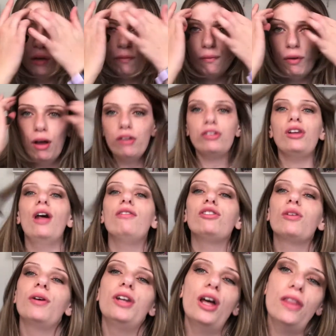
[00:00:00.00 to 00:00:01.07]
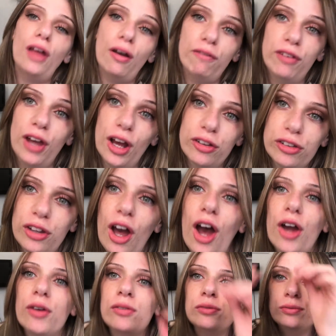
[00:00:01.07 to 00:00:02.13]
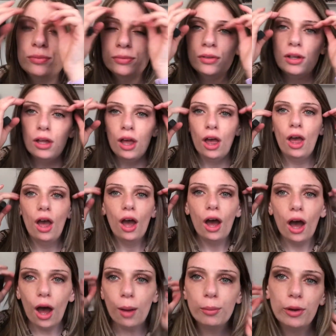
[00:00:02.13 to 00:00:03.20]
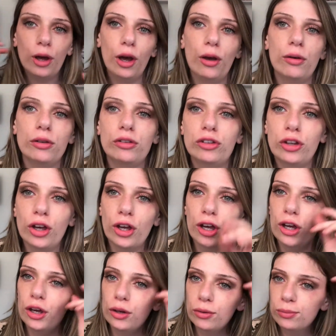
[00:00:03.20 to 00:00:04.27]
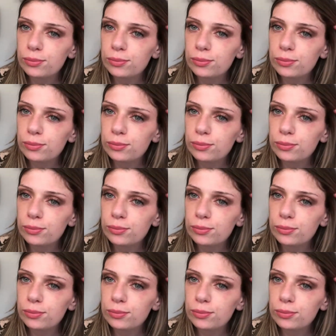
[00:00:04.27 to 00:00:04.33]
Right, so now I've sorted out that fiasco, I'm going to